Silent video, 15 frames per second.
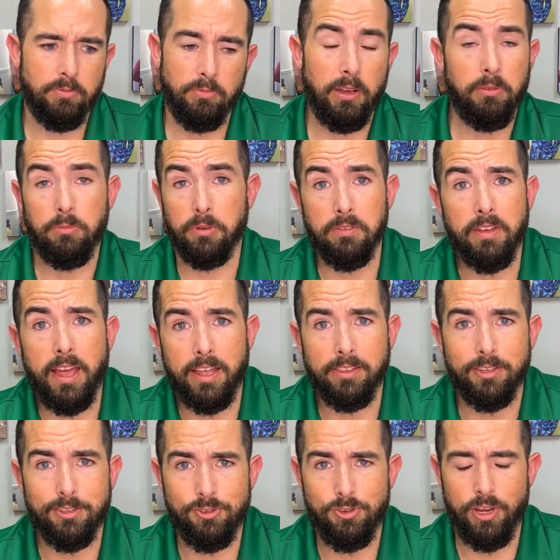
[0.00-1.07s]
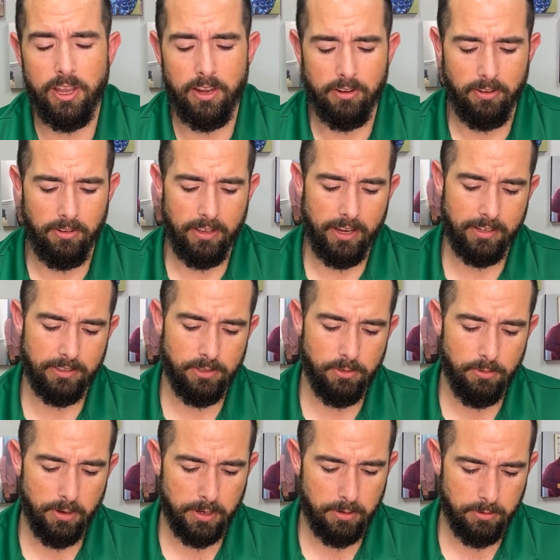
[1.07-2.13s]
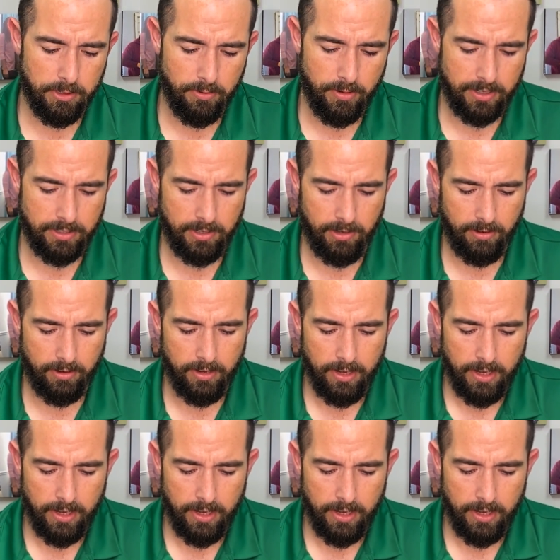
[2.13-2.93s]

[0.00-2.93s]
well, we've had this channel, I do want to address here.